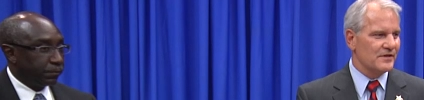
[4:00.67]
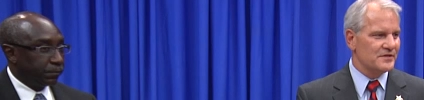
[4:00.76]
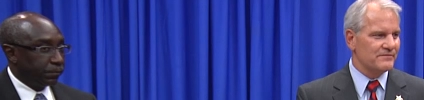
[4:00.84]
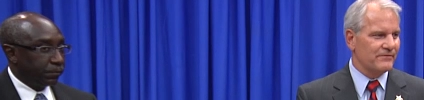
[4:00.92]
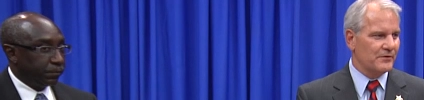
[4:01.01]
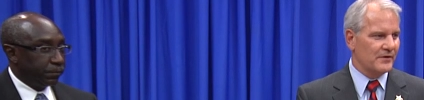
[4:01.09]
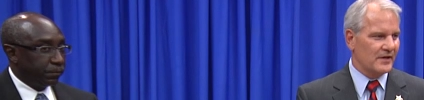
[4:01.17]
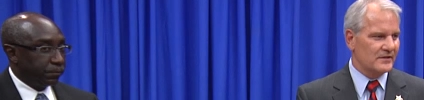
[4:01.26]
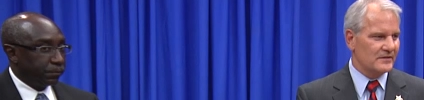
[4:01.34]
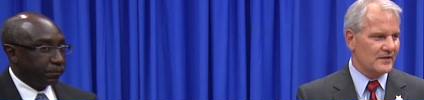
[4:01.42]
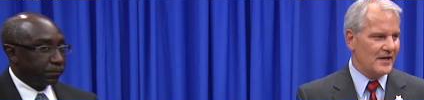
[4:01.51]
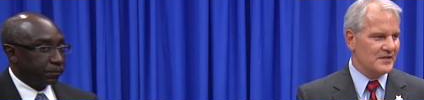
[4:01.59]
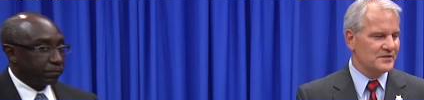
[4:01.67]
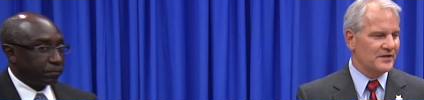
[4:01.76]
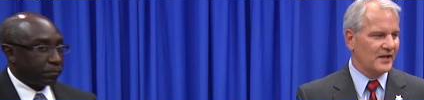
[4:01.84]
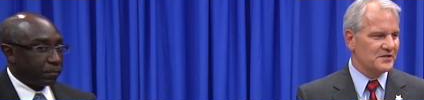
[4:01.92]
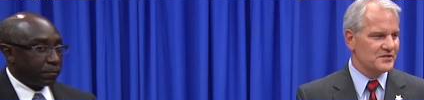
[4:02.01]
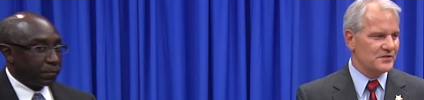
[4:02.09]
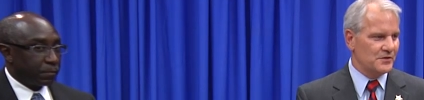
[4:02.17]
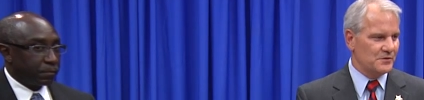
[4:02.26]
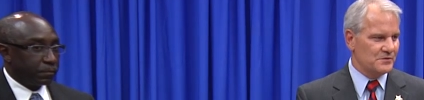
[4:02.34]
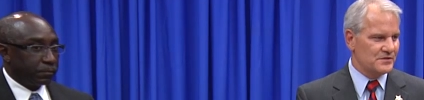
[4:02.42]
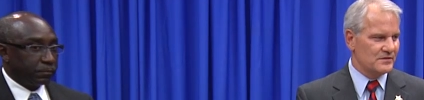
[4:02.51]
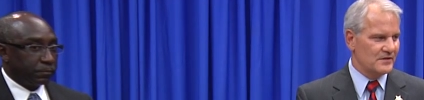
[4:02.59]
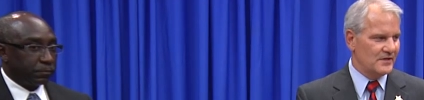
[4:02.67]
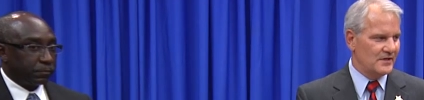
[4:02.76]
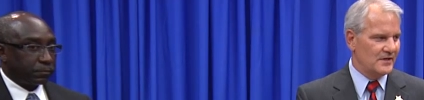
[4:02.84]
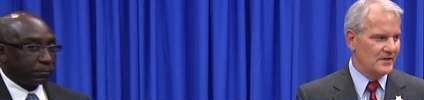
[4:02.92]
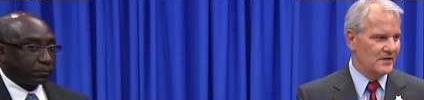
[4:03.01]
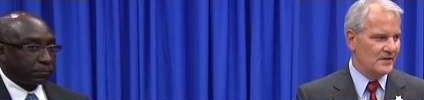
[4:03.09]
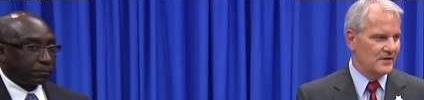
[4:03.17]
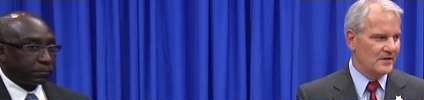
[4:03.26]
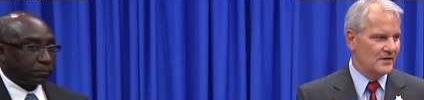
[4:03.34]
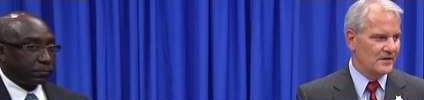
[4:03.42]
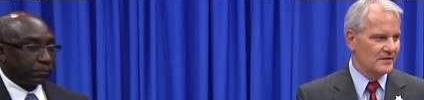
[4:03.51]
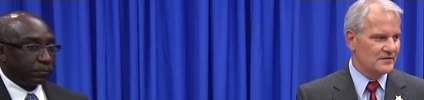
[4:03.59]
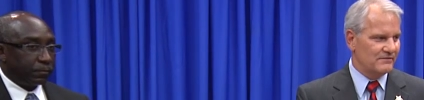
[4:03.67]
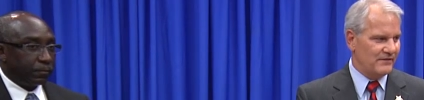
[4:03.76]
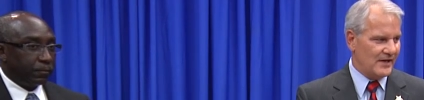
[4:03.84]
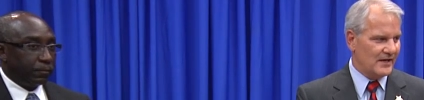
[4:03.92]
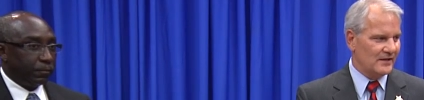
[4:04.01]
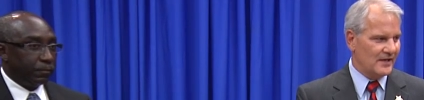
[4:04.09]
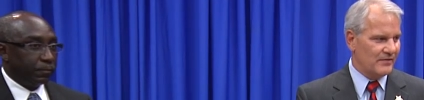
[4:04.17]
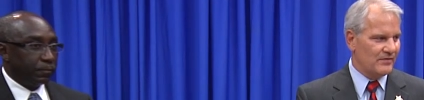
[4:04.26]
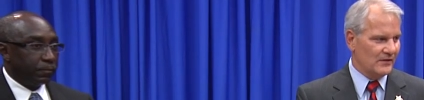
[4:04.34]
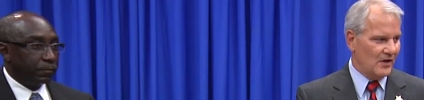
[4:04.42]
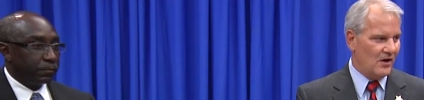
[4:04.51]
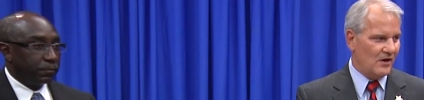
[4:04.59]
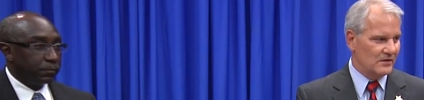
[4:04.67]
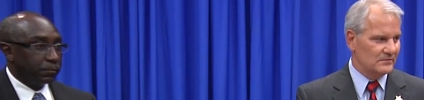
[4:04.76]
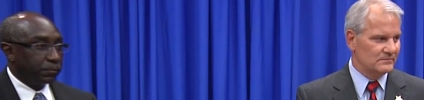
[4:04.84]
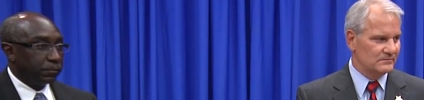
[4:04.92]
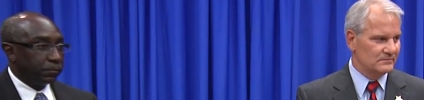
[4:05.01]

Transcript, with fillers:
Speaker 1: this verdict as an excuse to violate the law.